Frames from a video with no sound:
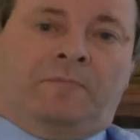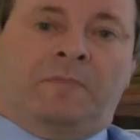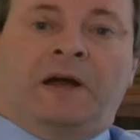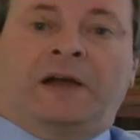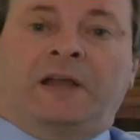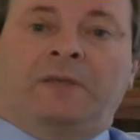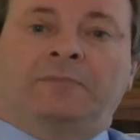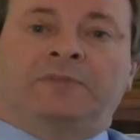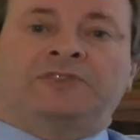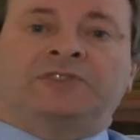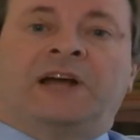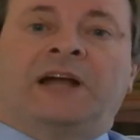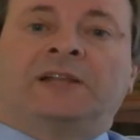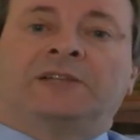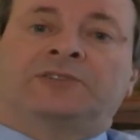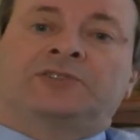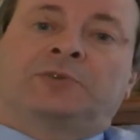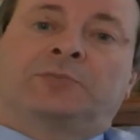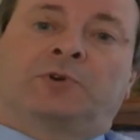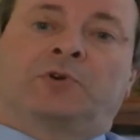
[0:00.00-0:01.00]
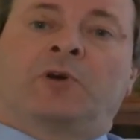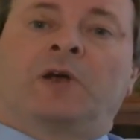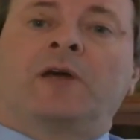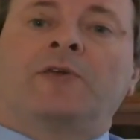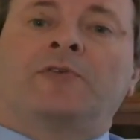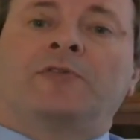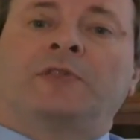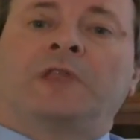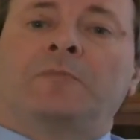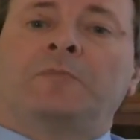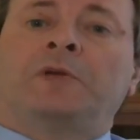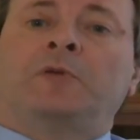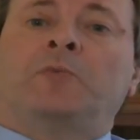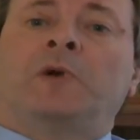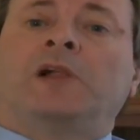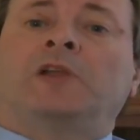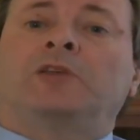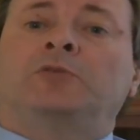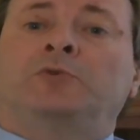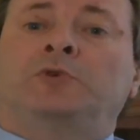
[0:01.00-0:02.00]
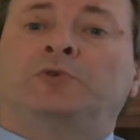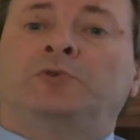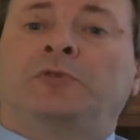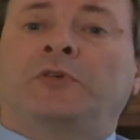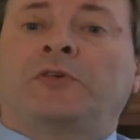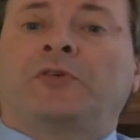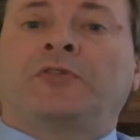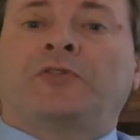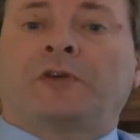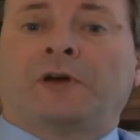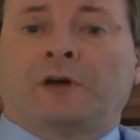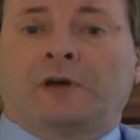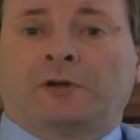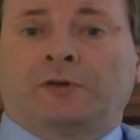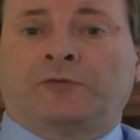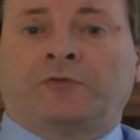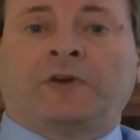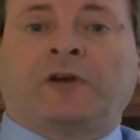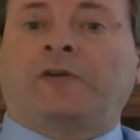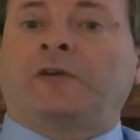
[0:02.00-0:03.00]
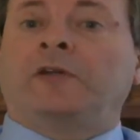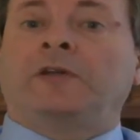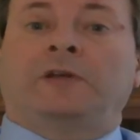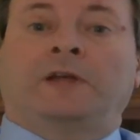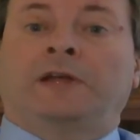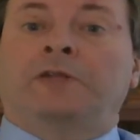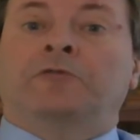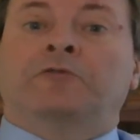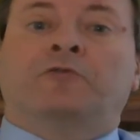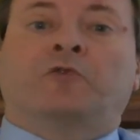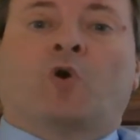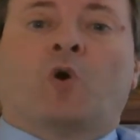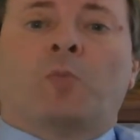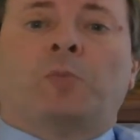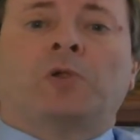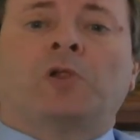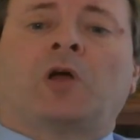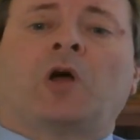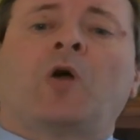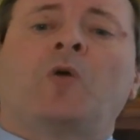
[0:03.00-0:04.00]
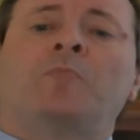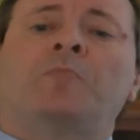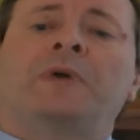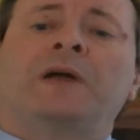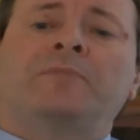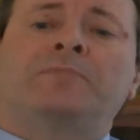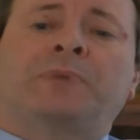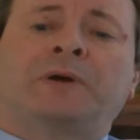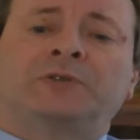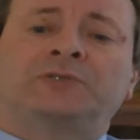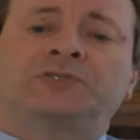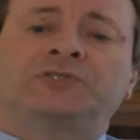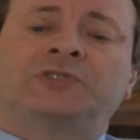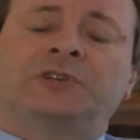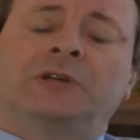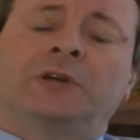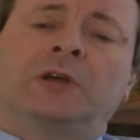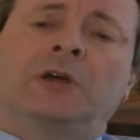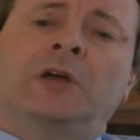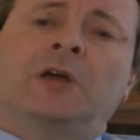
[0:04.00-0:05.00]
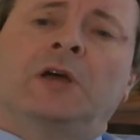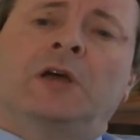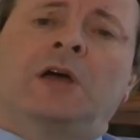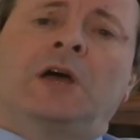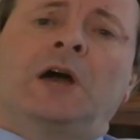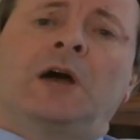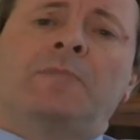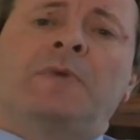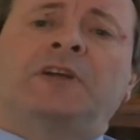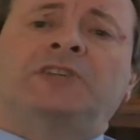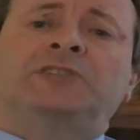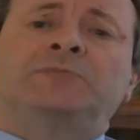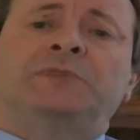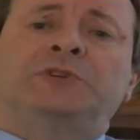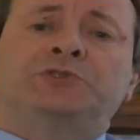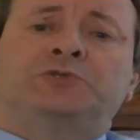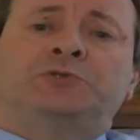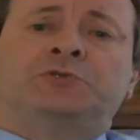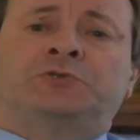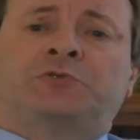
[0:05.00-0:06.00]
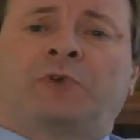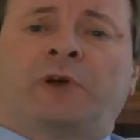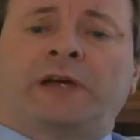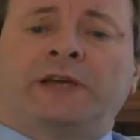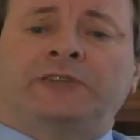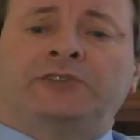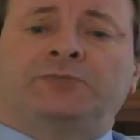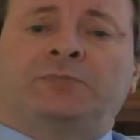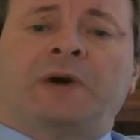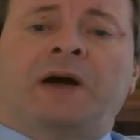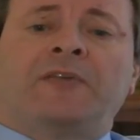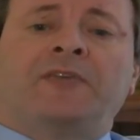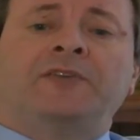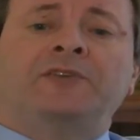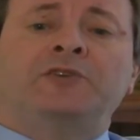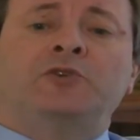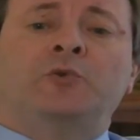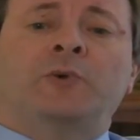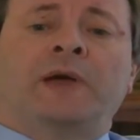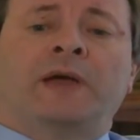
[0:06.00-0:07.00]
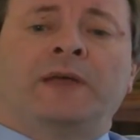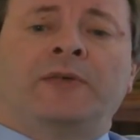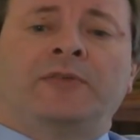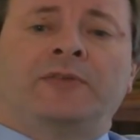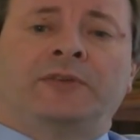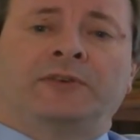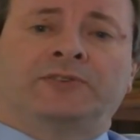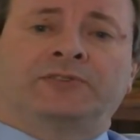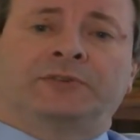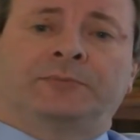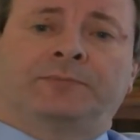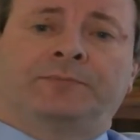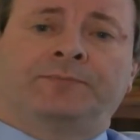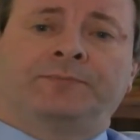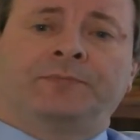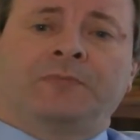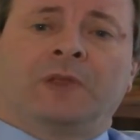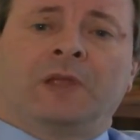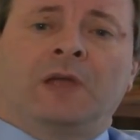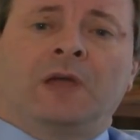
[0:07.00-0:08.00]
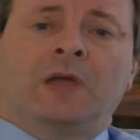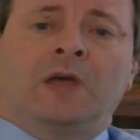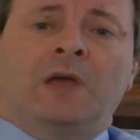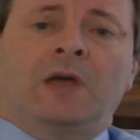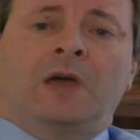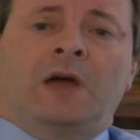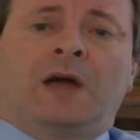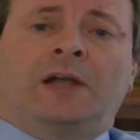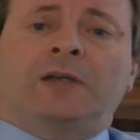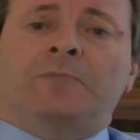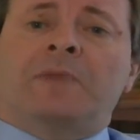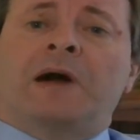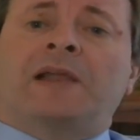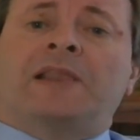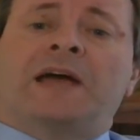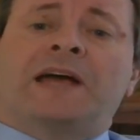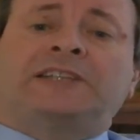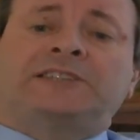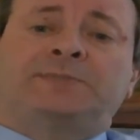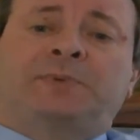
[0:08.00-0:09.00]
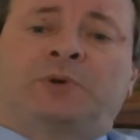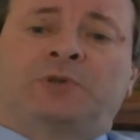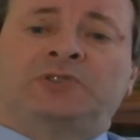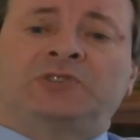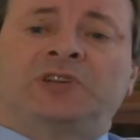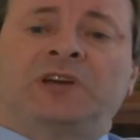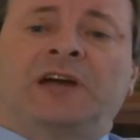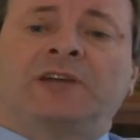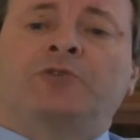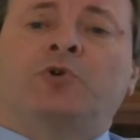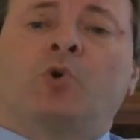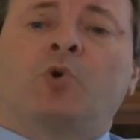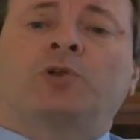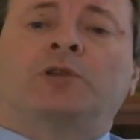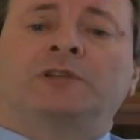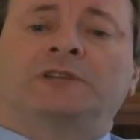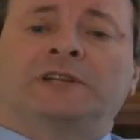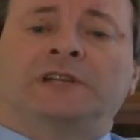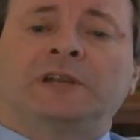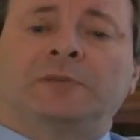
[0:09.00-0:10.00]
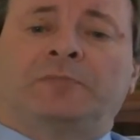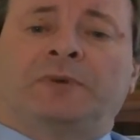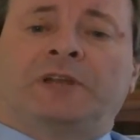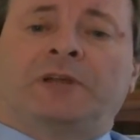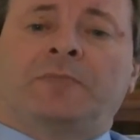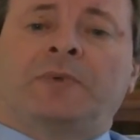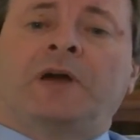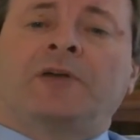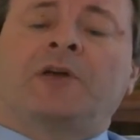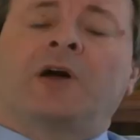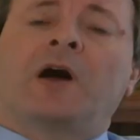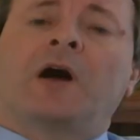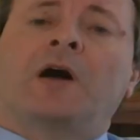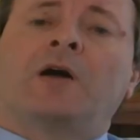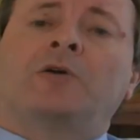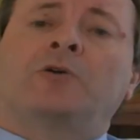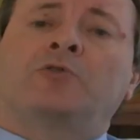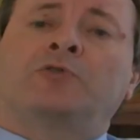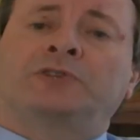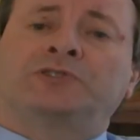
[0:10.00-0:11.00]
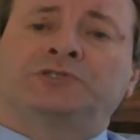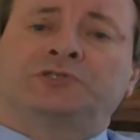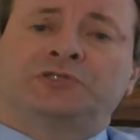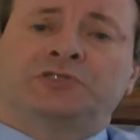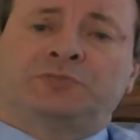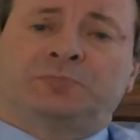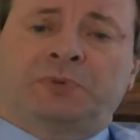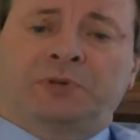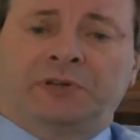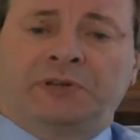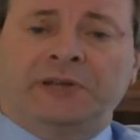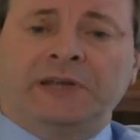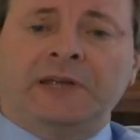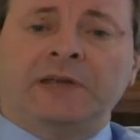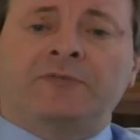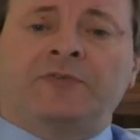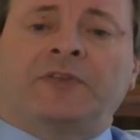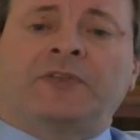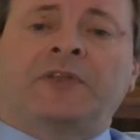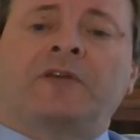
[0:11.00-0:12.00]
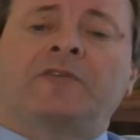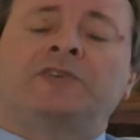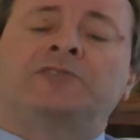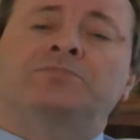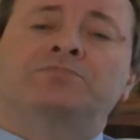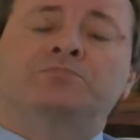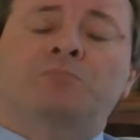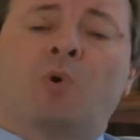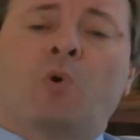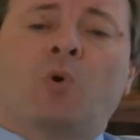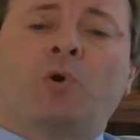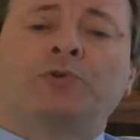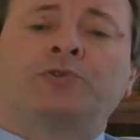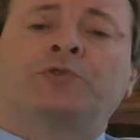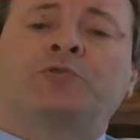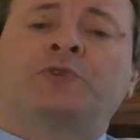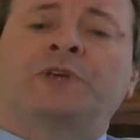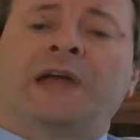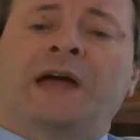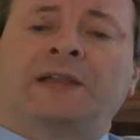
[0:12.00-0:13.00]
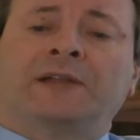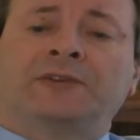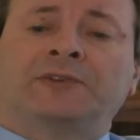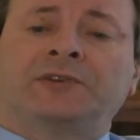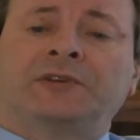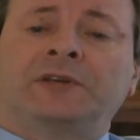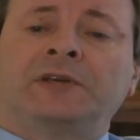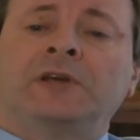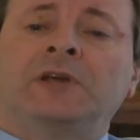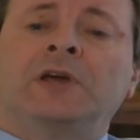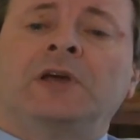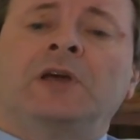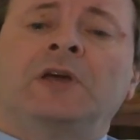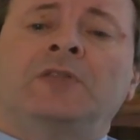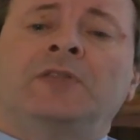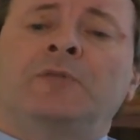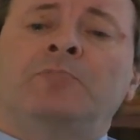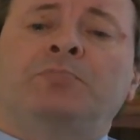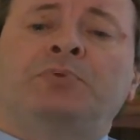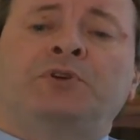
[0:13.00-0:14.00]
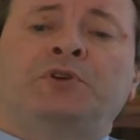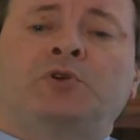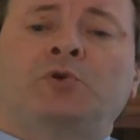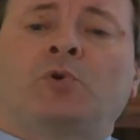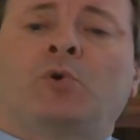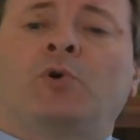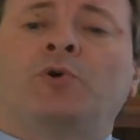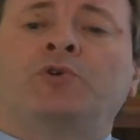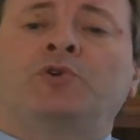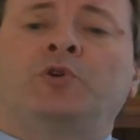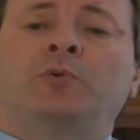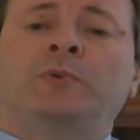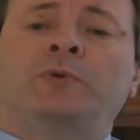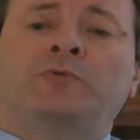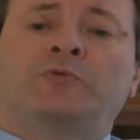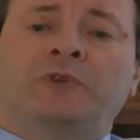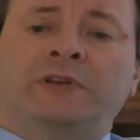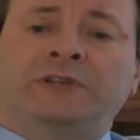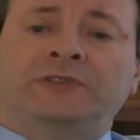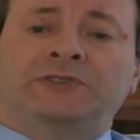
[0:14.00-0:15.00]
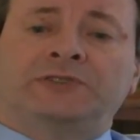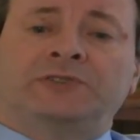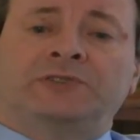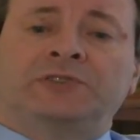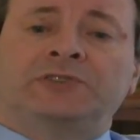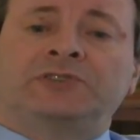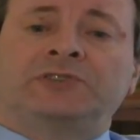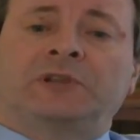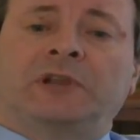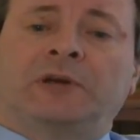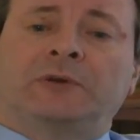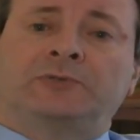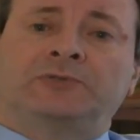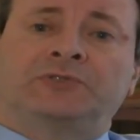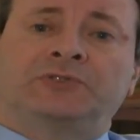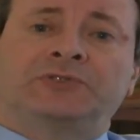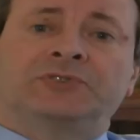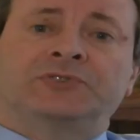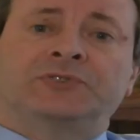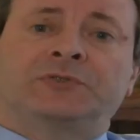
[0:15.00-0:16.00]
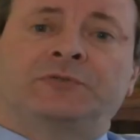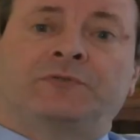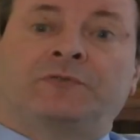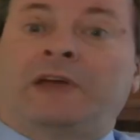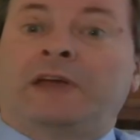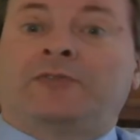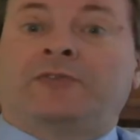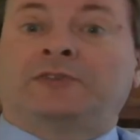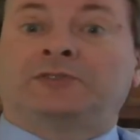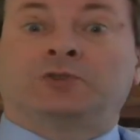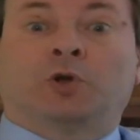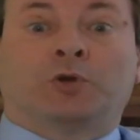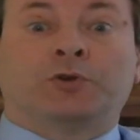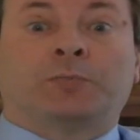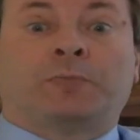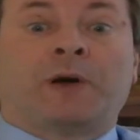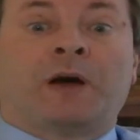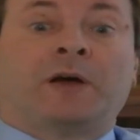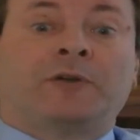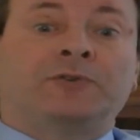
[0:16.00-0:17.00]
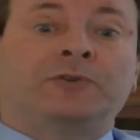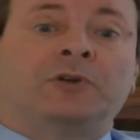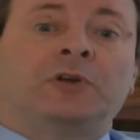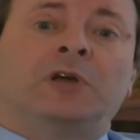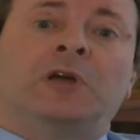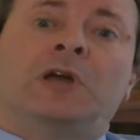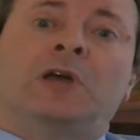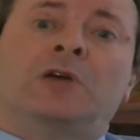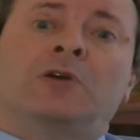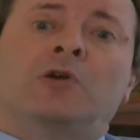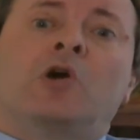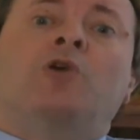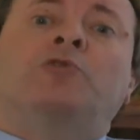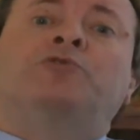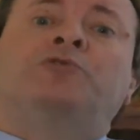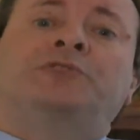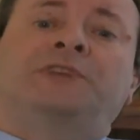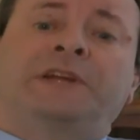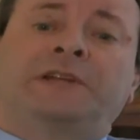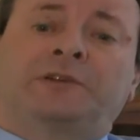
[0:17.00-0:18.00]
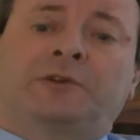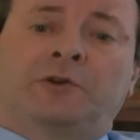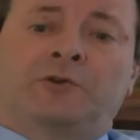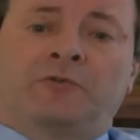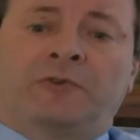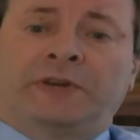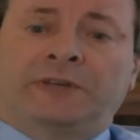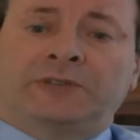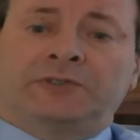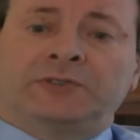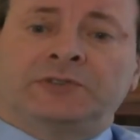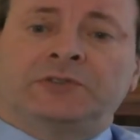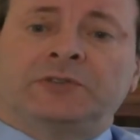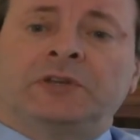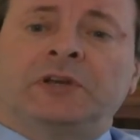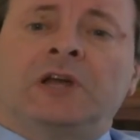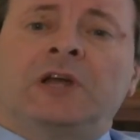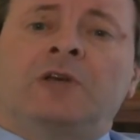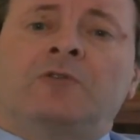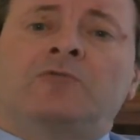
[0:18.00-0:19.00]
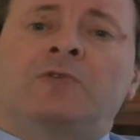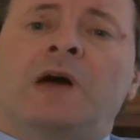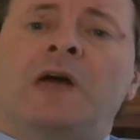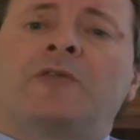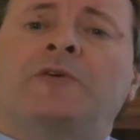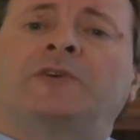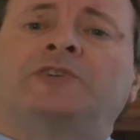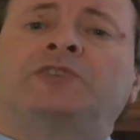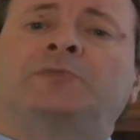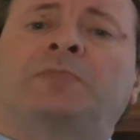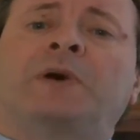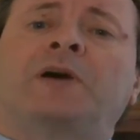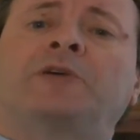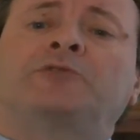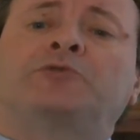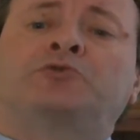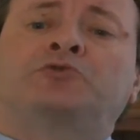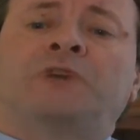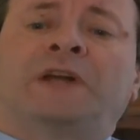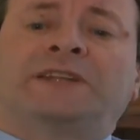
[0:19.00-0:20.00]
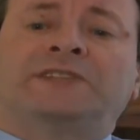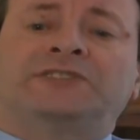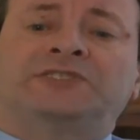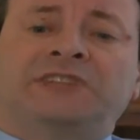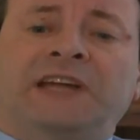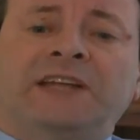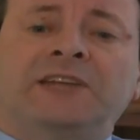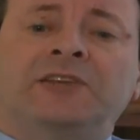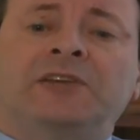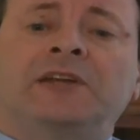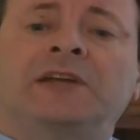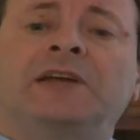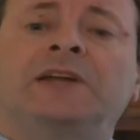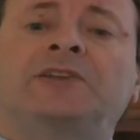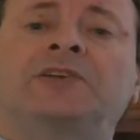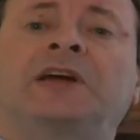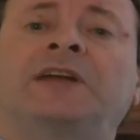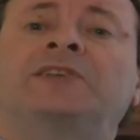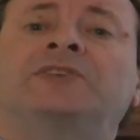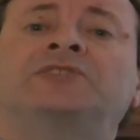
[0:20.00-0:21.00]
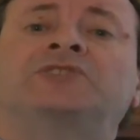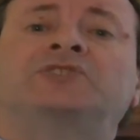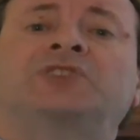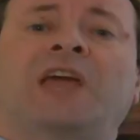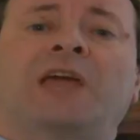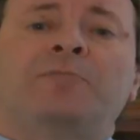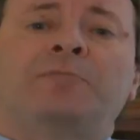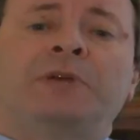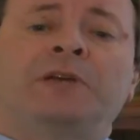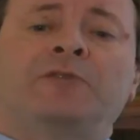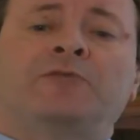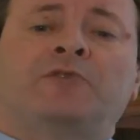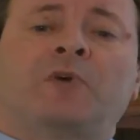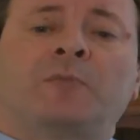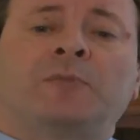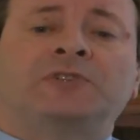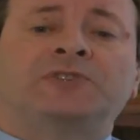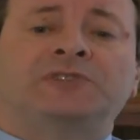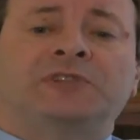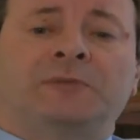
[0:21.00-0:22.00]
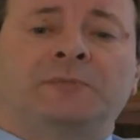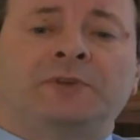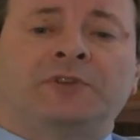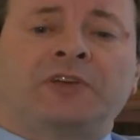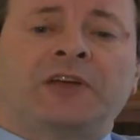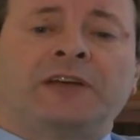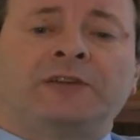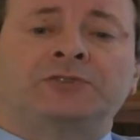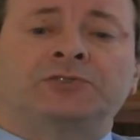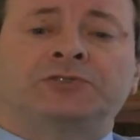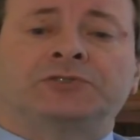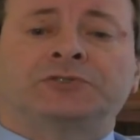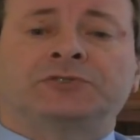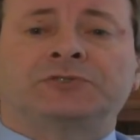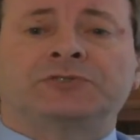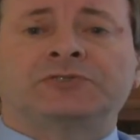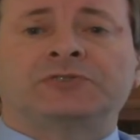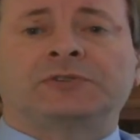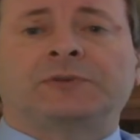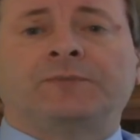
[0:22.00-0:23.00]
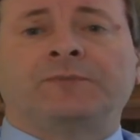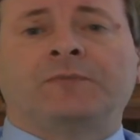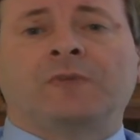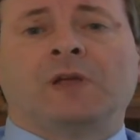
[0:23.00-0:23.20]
My name is Alister McGrath, and let me welcome you to the third very informal homemade posting about some issues raised by the new atheism. And in my last posting, I talked a little bit about how Christians believe that there is more to reality than pure human reason discloses. Faith is not about contradicting reason, rather it's about transcending it and escaping from its limitations.